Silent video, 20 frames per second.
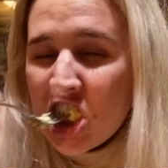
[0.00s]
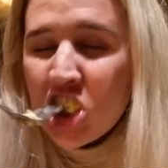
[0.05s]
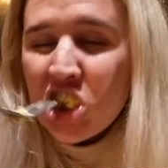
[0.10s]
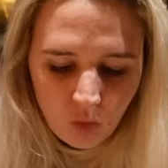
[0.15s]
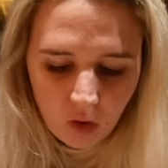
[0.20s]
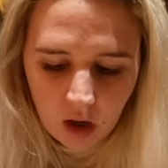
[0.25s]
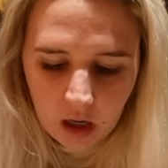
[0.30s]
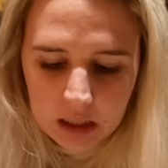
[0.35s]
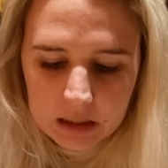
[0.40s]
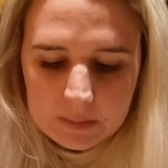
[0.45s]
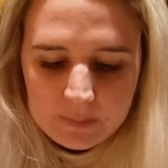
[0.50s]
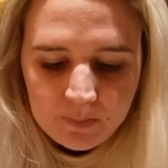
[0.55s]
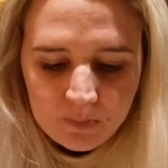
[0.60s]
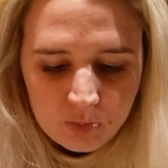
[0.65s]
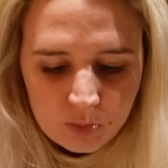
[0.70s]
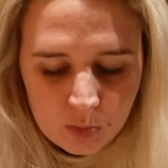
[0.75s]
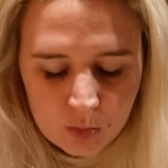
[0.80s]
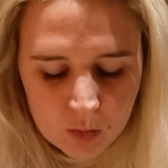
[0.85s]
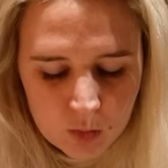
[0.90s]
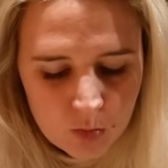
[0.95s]
you are eating
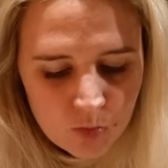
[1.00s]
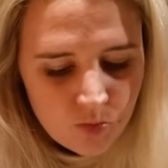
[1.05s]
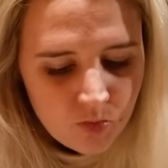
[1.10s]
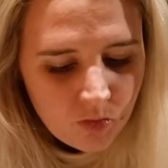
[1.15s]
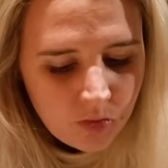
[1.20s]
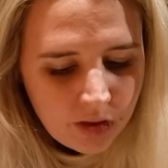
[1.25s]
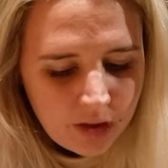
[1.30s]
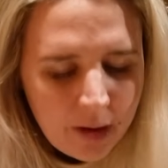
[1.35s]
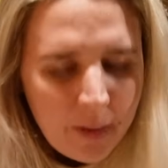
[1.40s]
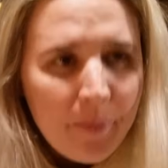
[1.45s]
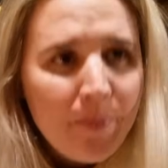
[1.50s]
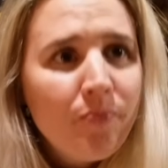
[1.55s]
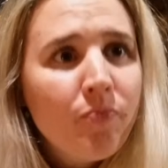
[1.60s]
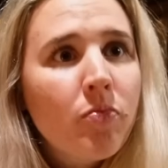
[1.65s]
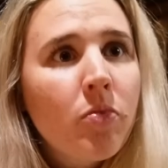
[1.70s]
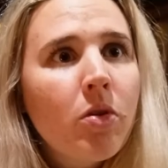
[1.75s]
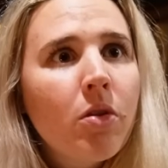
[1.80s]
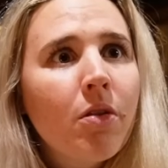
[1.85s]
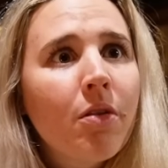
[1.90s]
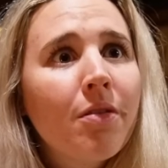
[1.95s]
Rudolph right now. How do you
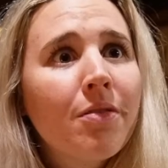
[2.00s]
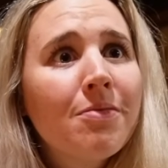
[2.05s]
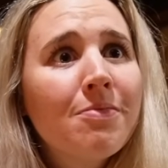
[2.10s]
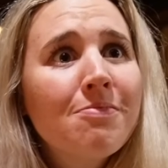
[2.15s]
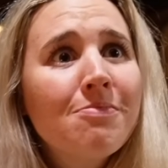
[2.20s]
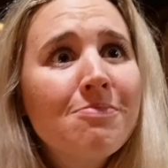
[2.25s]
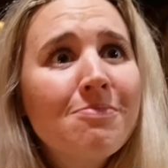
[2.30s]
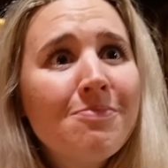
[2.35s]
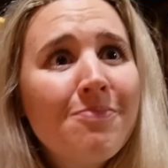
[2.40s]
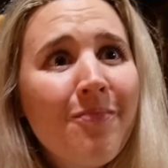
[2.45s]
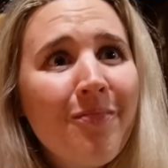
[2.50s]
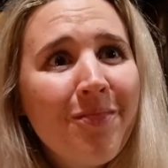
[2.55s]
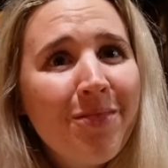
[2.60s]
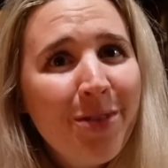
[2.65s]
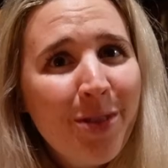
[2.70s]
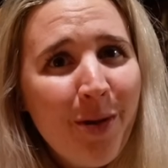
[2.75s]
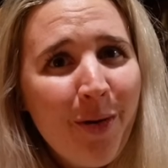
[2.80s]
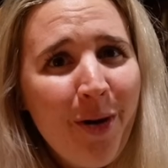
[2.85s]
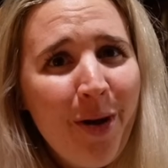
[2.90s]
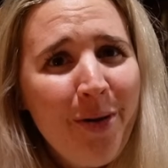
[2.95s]
feel?
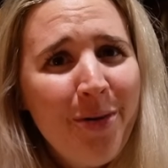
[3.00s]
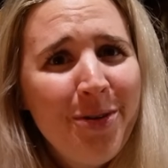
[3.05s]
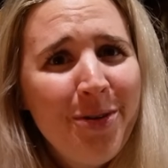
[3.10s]
How